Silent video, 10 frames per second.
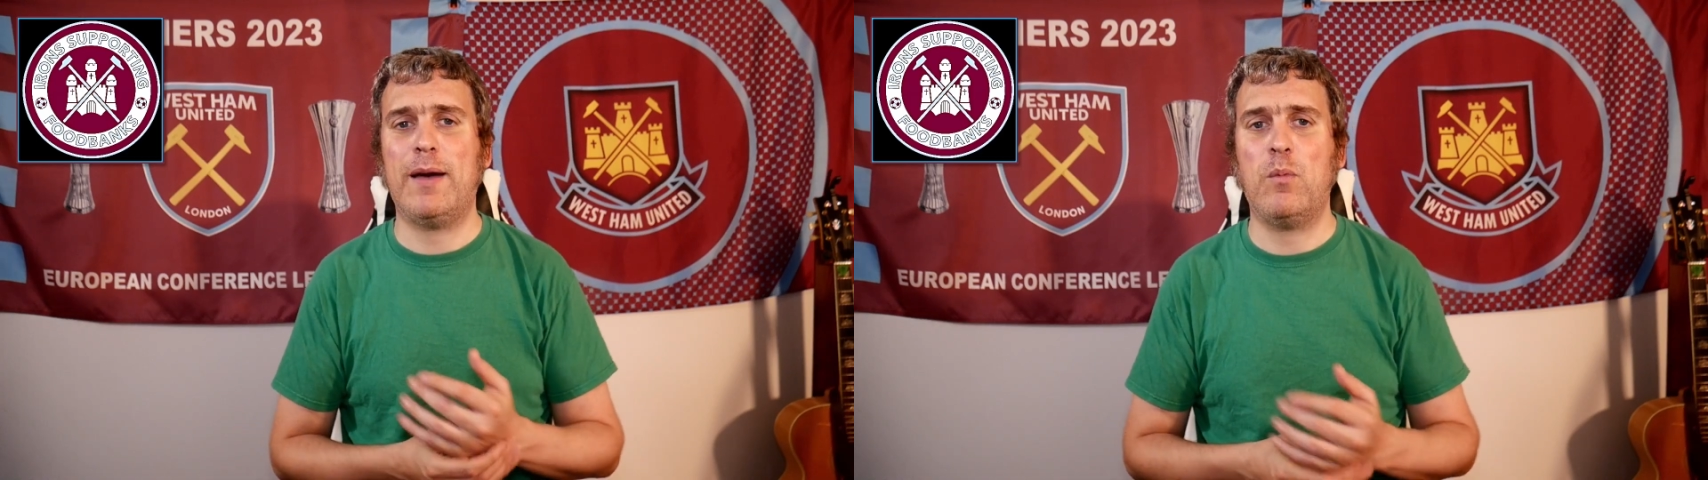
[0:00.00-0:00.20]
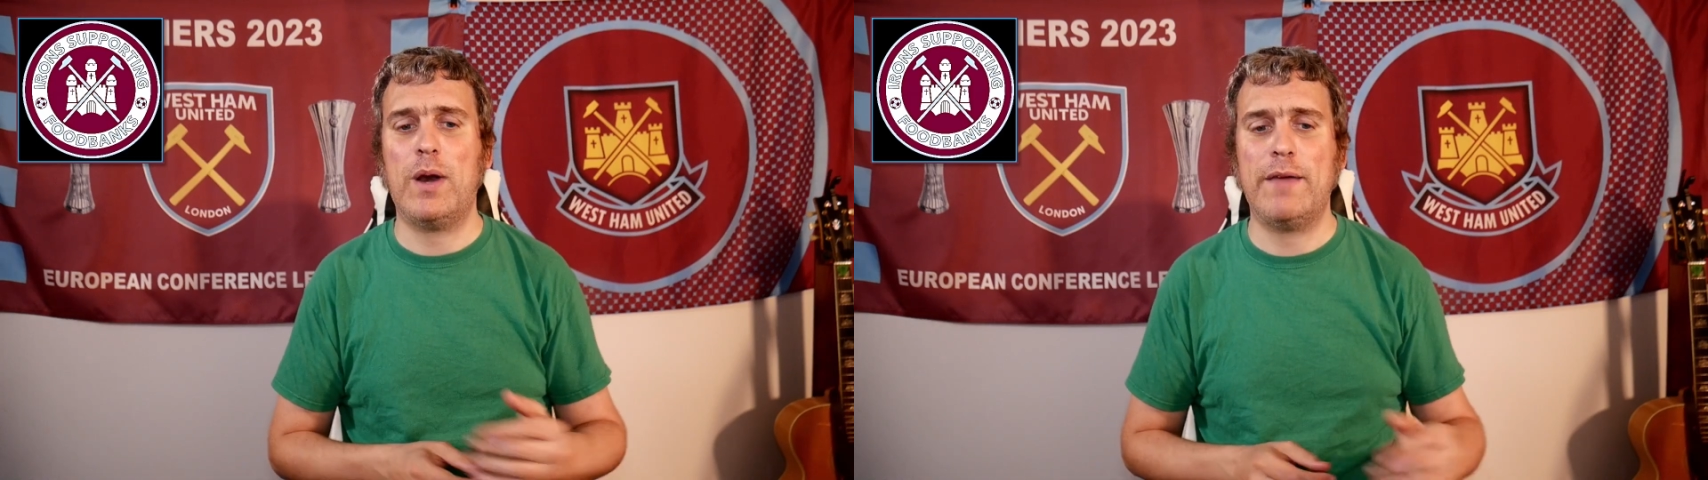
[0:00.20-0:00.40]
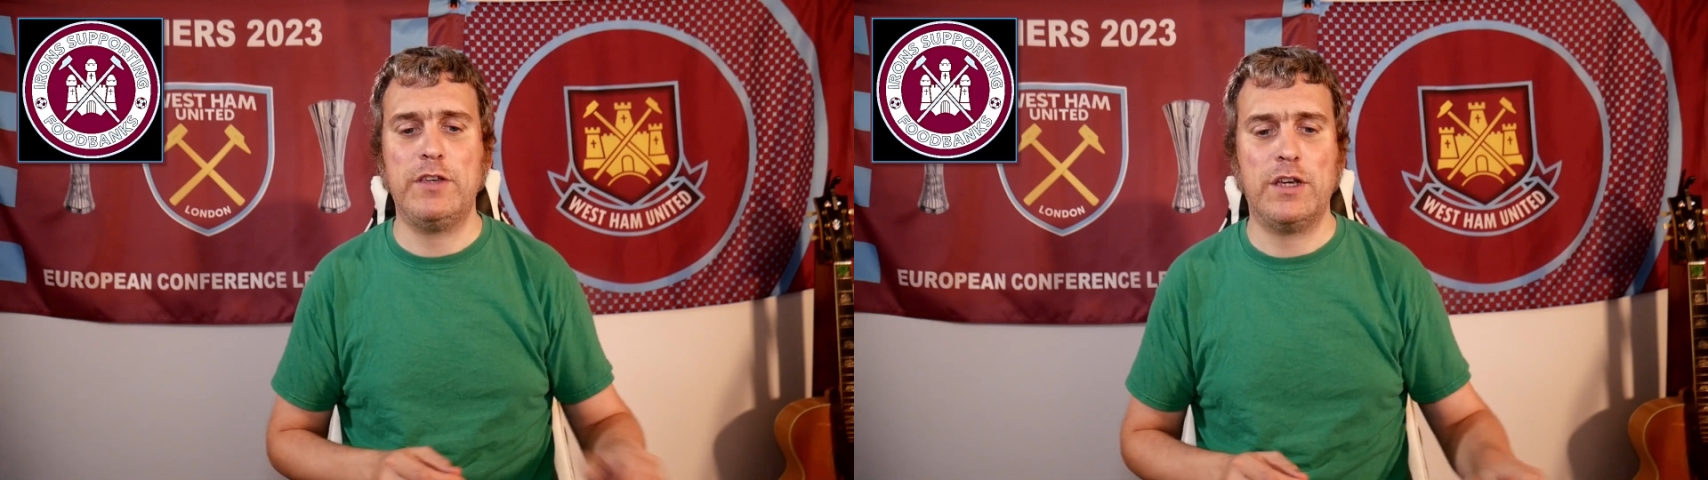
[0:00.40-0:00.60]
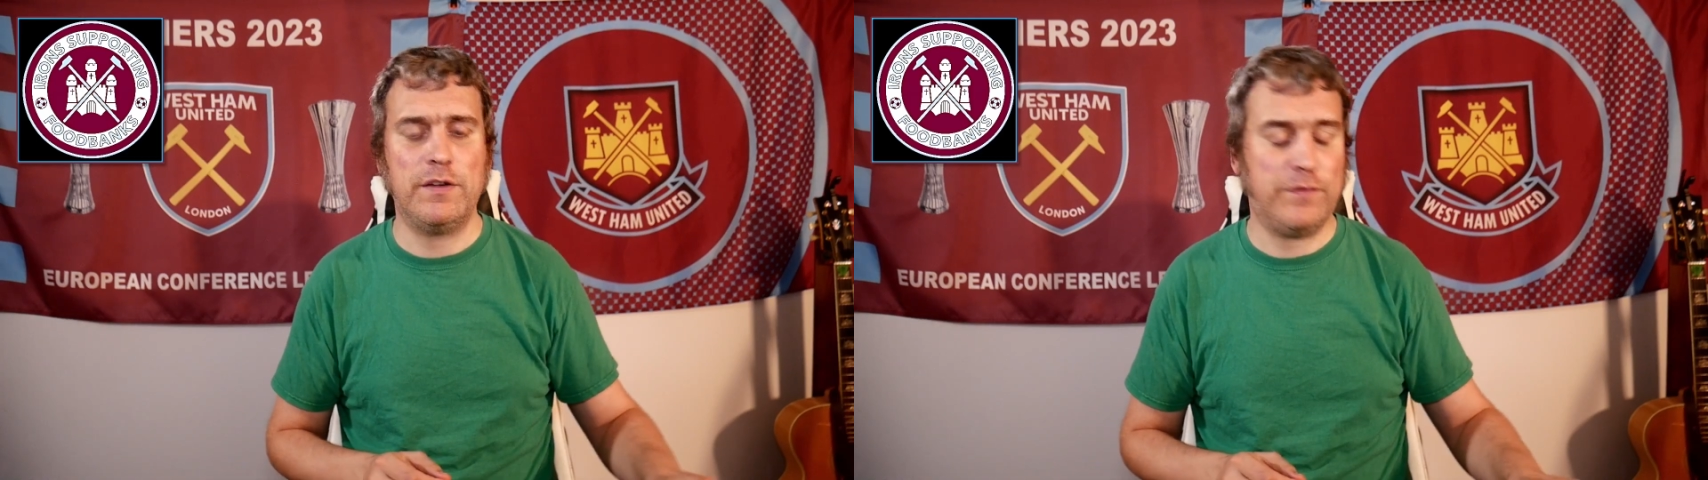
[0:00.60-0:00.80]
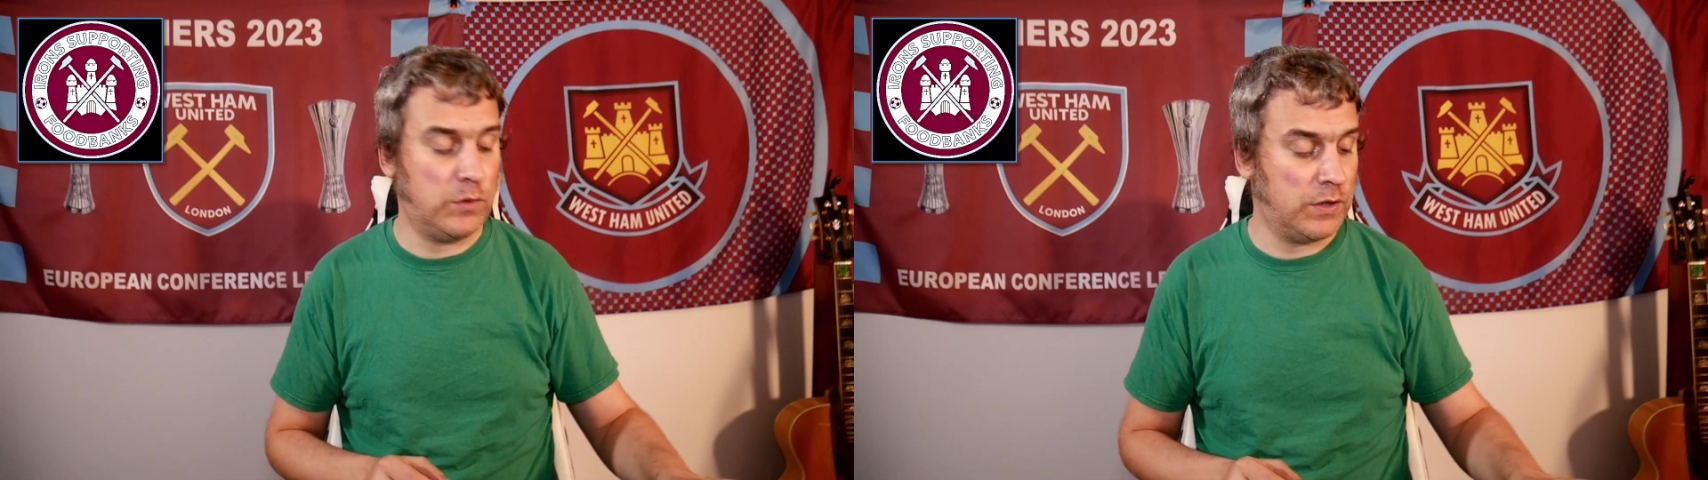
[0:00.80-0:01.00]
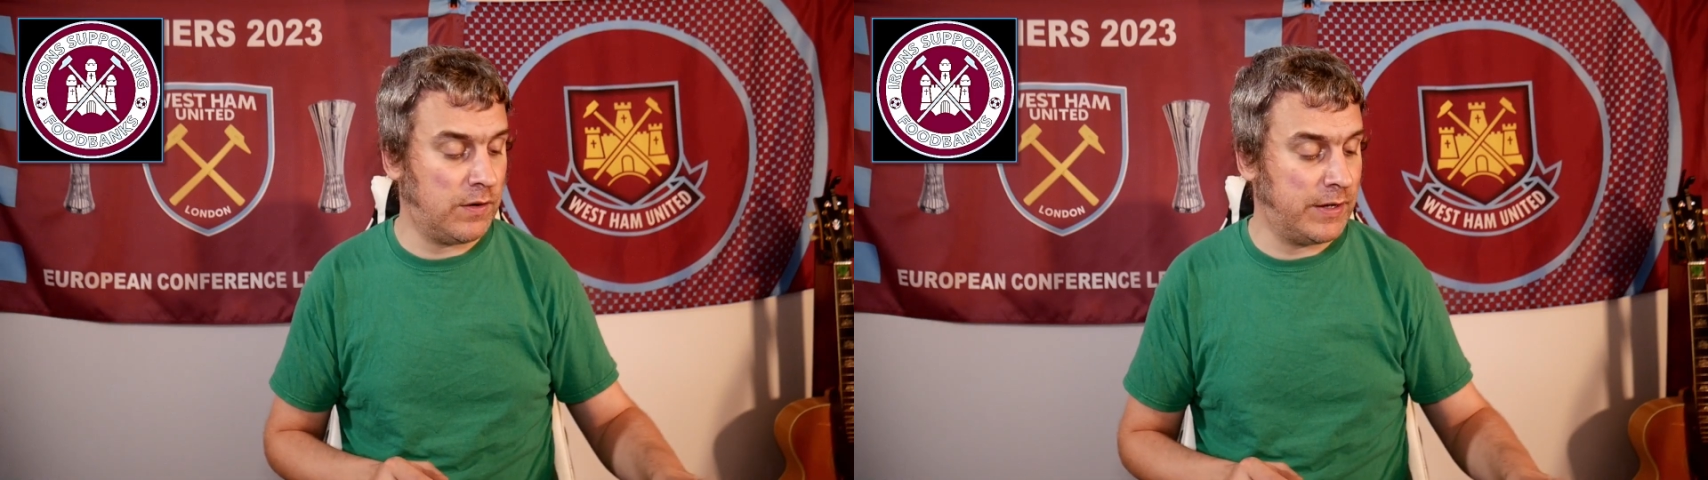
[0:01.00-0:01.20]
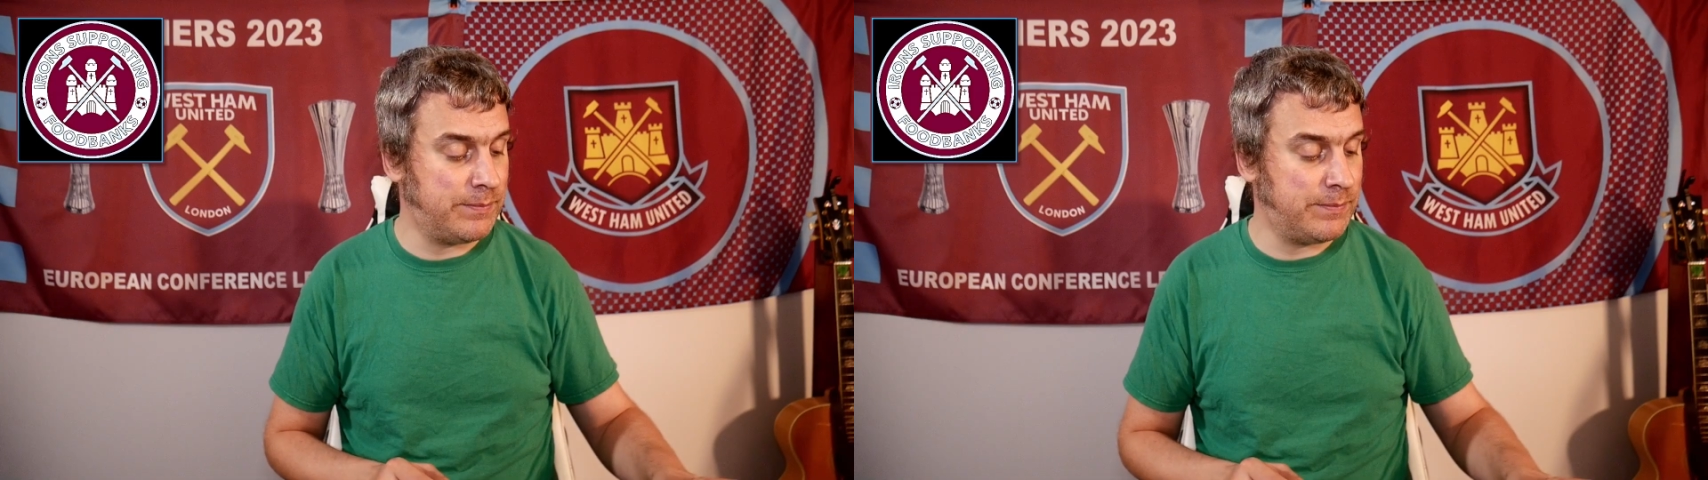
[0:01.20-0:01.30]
whatever you can afford, guys.